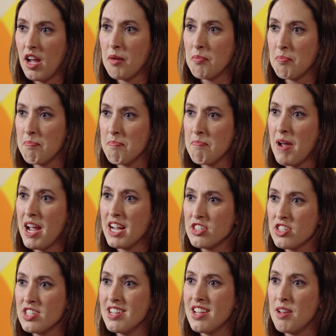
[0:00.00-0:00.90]
I'm
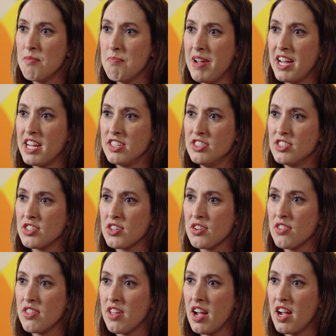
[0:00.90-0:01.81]
passionate in making
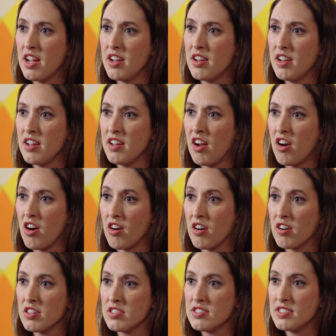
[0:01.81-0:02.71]
sure that
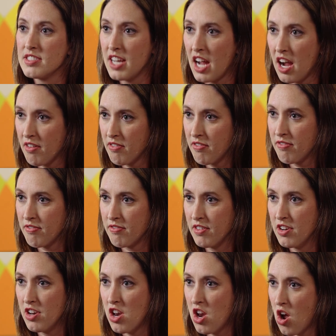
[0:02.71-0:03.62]
our
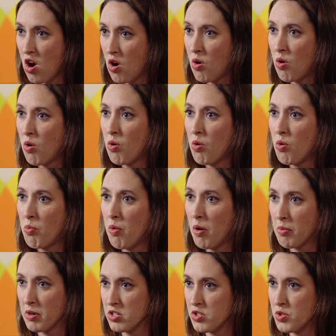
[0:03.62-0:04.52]
staff know
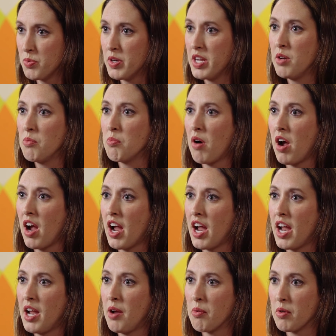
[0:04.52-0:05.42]
what we're doing,
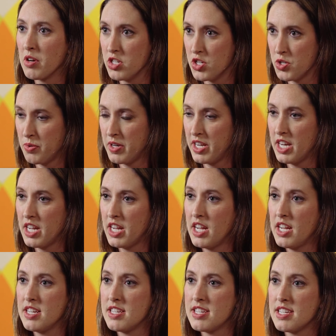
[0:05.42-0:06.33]
why we're doing
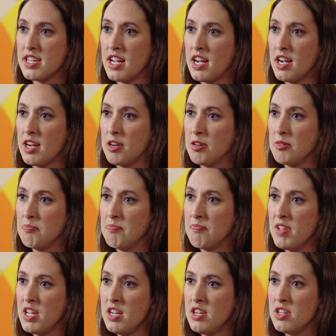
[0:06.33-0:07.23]
it.
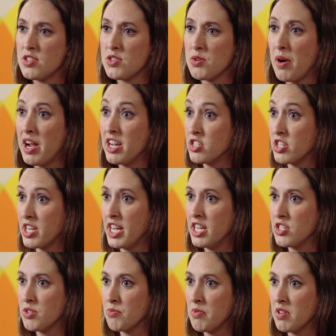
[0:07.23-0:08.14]
Um, so
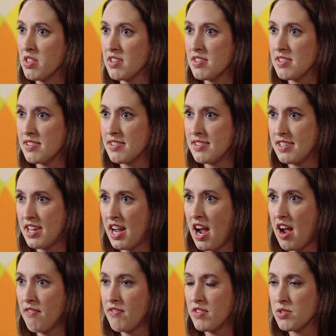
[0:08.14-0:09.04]
education with the
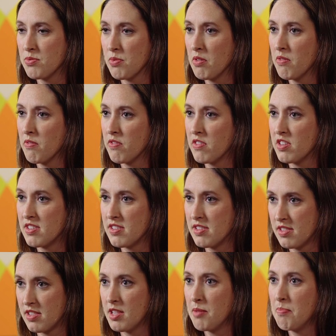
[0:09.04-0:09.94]
staff as well
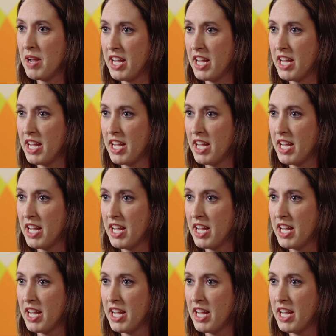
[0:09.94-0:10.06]
as the